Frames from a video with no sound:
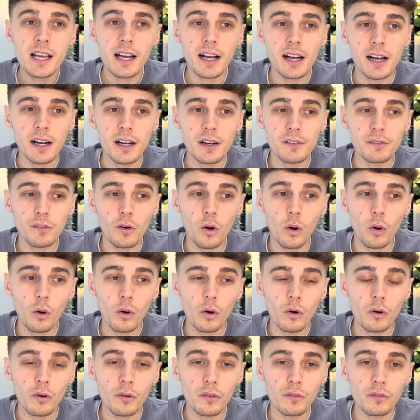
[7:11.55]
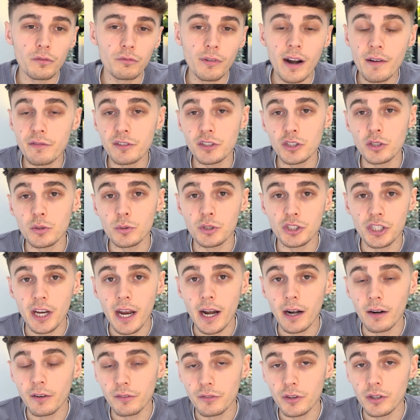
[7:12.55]
of revenue
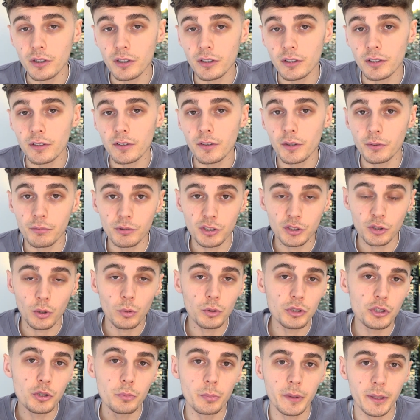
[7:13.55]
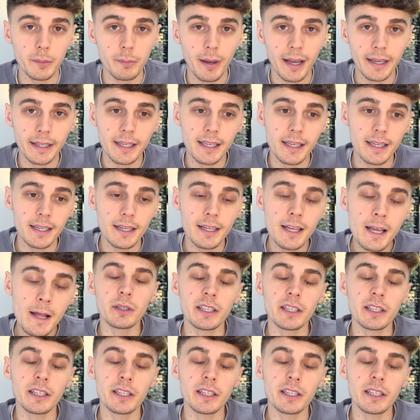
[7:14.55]
share of the results you bring back in.